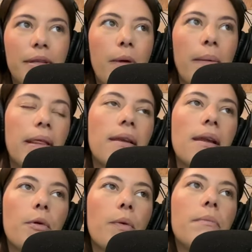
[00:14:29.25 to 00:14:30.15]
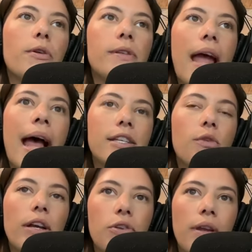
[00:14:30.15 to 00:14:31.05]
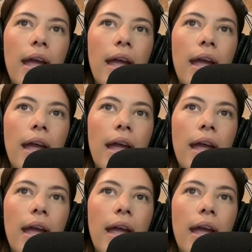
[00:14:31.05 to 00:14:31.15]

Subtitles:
It's probably the number one most asked question.